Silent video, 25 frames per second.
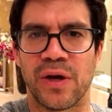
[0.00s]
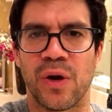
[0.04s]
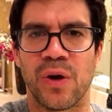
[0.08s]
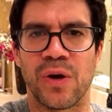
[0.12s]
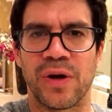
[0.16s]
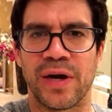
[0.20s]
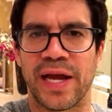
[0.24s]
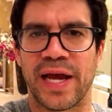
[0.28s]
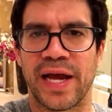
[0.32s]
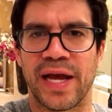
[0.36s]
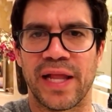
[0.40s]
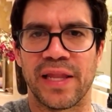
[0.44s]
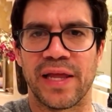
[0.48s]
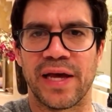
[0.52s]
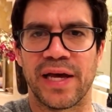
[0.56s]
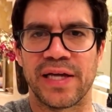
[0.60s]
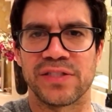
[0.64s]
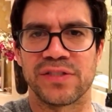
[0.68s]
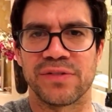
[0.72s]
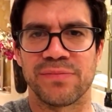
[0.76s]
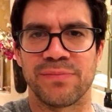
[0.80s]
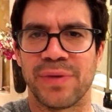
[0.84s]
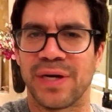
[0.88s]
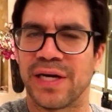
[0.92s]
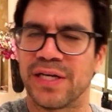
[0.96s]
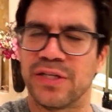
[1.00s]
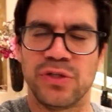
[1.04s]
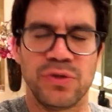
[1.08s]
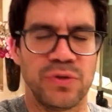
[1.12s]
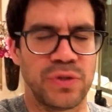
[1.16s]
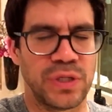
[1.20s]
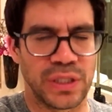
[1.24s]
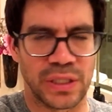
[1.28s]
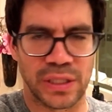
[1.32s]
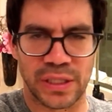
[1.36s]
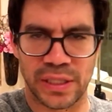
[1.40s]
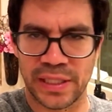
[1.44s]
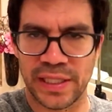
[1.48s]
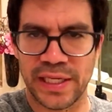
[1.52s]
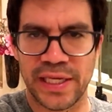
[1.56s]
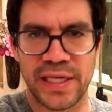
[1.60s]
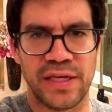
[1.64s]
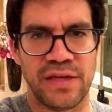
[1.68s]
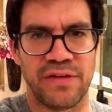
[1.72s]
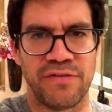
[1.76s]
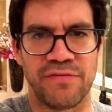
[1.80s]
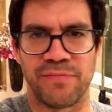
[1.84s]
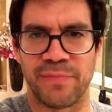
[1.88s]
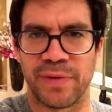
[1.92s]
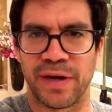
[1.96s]
aren't allies of mine, you can
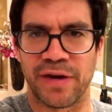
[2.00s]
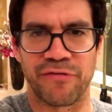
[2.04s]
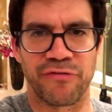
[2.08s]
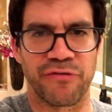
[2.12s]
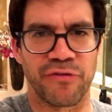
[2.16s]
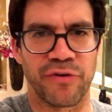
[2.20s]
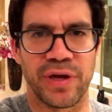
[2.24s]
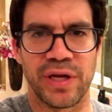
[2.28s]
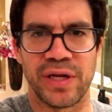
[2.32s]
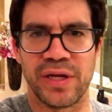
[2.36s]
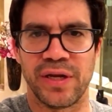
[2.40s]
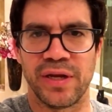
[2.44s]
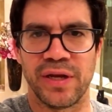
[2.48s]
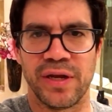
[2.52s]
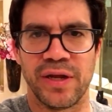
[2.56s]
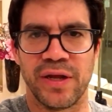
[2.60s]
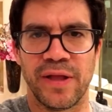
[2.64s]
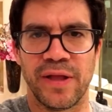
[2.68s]
leave, my friend.